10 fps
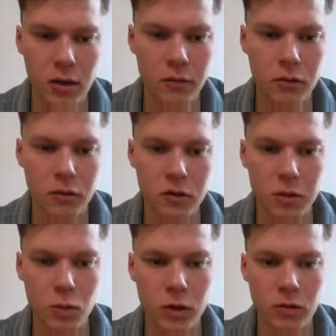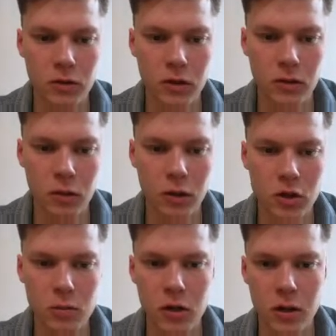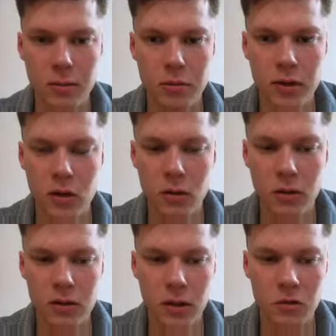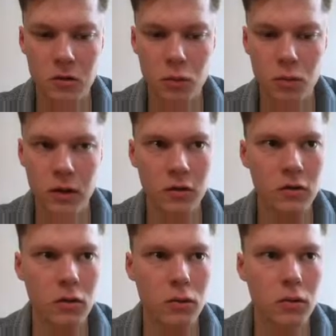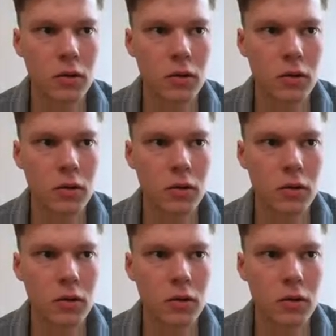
of course, but we're using the question mark operator all the time, so there's no...